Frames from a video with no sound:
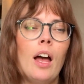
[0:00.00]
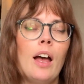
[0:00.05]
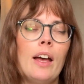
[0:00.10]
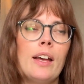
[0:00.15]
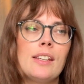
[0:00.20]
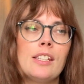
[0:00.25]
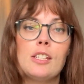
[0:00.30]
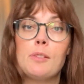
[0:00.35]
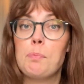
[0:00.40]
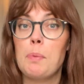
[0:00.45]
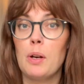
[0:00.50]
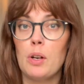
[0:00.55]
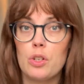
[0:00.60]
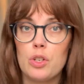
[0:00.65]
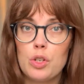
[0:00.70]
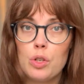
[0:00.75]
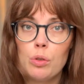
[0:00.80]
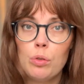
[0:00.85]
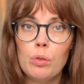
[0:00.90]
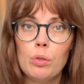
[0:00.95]

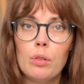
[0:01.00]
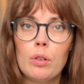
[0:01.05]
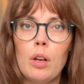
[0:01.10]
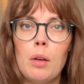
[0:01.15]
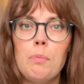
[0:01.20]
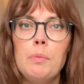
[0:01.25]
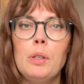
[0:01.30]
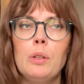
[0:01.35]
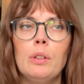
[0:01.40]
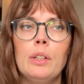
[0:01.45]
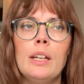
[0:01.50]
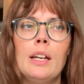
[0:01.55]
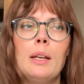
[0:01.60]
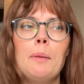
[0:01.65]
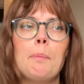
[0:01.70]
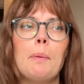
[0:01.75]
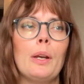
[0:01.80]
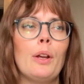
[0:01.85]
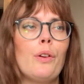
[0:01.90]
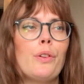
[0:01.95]
spiritual communion,
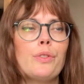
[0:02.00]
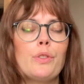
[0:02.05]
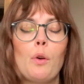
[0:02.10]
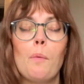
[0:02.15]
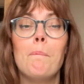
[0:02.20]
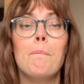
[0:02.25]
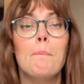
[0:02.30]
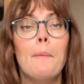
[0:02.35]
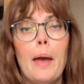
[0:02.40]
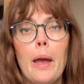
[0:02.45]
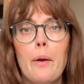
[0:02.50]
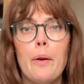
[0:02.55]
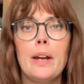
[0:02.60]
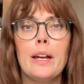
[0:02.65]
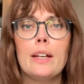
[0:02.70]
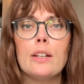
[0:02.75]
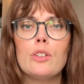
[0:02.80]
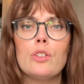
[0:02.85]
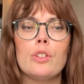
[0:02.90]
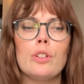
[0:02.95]
but also
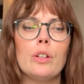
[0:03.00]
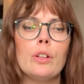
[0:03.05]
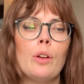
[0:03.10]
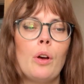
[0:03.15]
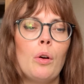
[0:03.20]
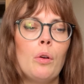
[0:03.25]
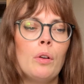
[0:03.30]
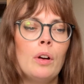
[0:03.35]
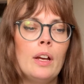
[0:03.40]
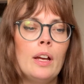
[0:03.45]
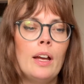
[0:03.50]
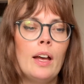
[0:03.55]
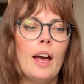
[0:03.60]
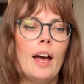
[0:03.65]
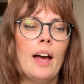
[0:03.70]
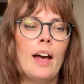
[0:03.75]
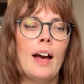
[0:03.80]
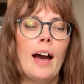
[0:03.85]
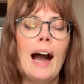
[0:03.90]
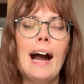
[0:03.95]
marriage,
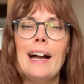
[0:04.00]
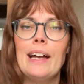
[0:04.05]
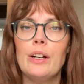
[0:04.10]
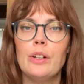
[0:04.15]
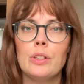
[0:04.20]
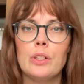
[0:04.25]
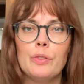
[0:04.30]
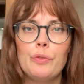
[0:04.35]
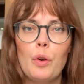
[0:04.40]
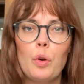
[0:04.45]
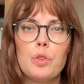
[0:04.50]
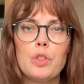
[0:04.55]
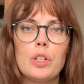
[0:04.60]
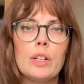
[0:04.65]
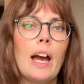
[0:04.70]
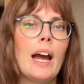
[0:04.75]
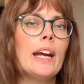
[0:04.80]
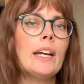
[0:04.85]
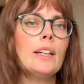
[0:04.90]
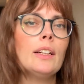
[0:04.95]
higher devotion,
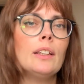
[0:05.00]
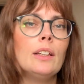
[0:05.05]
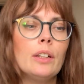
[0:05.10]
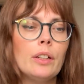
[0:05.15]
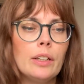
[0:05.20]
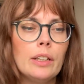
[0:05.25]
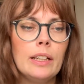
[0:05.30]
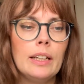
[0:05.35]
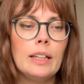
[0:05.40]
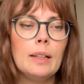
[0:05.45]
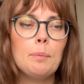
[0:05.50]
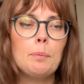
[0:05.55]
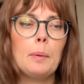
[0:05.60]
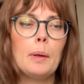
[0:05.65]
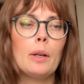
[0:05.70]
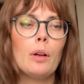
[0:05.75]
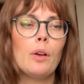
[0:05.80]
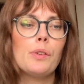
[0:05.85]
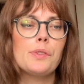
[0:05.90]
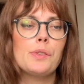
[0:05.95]
higher learning, but
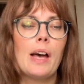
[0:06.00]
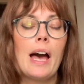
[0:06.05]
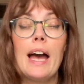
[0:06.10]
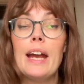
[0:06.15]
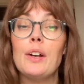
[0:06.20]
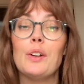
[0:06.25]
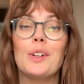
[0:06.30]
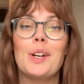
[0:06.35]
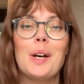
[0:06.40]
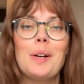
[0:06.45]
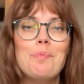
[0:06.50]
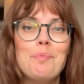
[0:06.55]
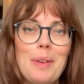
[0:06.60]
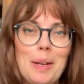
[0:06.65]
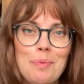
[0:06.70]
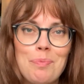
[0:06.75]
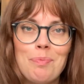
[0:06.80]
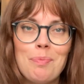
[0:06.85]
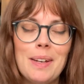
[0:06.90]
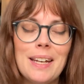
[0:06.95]
also higher
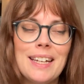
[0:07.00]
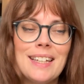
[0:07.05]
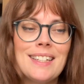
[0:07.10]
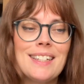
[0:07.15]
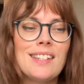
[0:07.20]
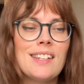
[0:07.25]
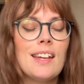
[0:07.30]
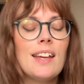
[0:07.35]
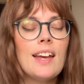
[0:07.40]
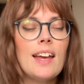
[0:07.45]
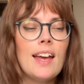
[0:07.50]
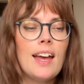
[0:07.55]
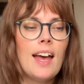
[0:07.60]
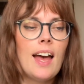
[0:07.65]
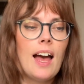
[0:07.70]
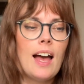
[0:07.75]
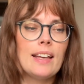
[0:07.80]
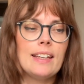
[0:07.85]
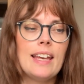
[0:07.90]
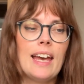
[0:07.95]
commitment.
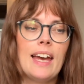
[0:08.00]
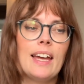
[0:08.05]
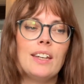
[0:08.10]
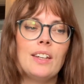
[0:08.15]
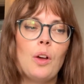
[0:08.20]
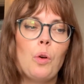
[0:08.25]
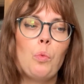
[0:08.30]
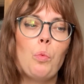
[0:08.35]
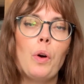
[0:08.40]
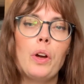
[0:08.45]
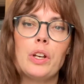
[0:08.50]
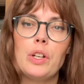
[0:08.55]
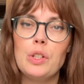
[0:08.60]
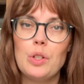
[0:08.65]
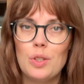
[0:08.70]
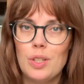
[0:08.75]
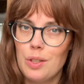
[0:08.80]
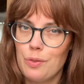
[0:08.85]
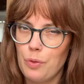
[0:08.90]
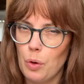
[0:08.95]
Again, what are you
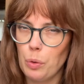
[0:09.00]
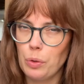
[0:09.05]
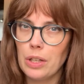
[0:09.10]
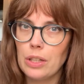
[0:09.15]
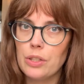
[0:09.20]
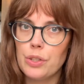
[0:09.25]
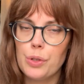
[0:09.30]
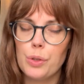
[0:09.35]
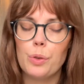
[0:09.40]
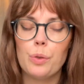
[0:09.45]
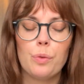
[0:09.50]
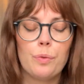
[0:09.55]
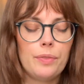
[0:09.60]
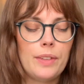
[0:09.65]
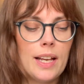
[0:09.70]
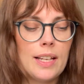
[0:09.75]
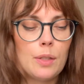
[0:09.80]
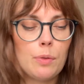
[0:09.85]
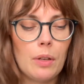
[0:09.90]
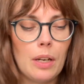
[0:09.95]
devoted to?
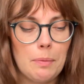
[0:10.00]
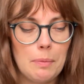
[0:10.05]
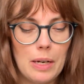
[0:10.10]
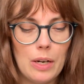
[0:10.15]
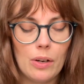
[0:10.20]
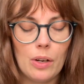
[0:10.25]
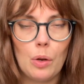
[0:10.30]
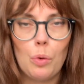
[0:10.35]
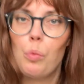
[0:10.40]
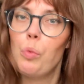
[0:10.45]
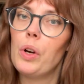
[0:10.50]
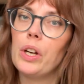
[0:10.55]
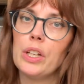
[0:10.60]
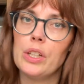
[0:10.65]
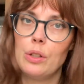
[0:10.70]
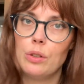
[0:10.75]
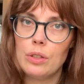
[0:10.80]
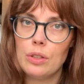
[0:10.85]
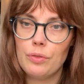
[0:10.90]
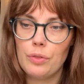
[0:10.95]
That's what I'm hearing. What are
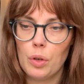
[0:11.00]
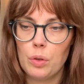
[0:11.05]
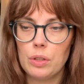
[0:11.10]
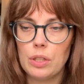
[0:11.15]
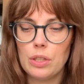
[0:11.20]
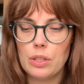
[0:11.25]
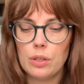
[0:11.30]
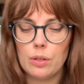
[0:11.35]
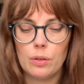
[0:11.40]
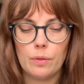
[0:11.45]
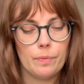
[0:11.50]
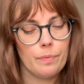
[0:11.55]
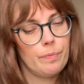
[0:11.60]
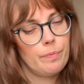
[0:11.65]
you devoted to?